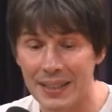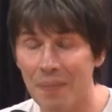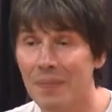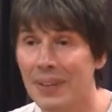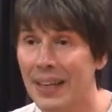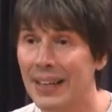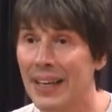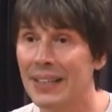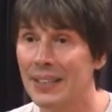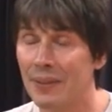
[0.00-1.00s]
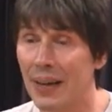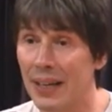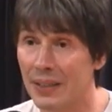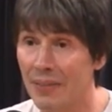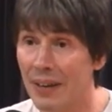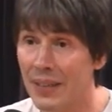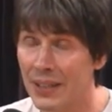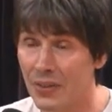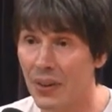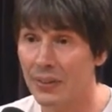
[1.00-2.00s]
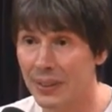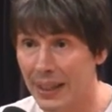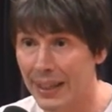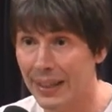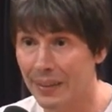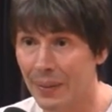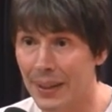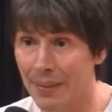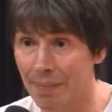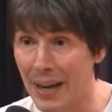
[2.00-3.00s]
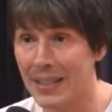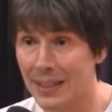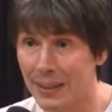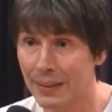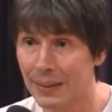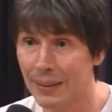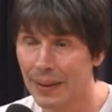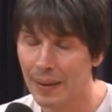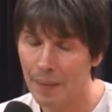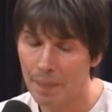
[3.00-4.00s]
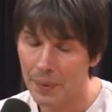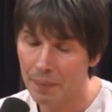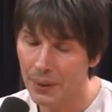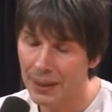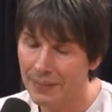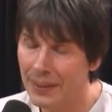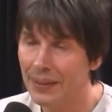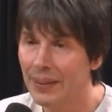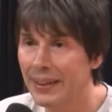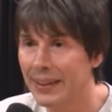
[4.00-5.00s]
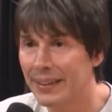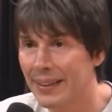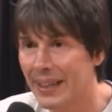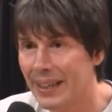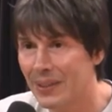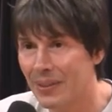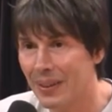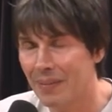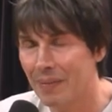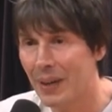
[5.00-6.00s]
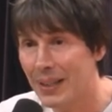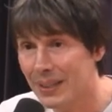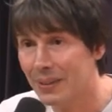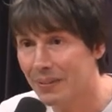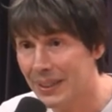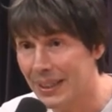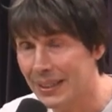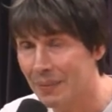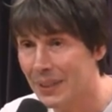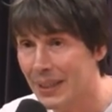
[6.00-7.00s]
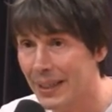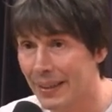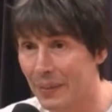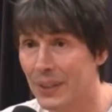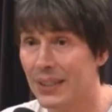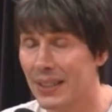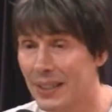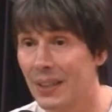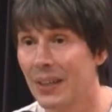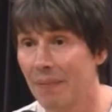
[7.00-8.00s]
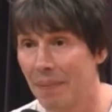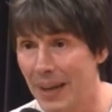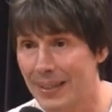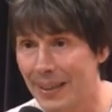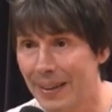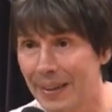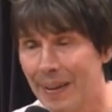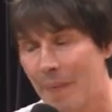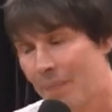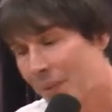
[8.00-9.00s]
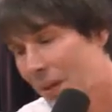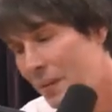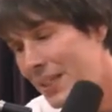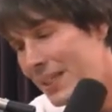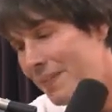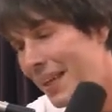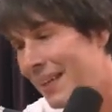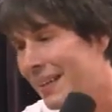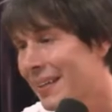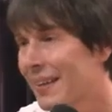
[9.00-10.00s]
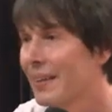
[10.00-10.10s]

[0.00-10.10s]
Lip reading: something that interacts very strongly with matter. But if you look at the history of particle physics in particular, which is the study of matter, we spent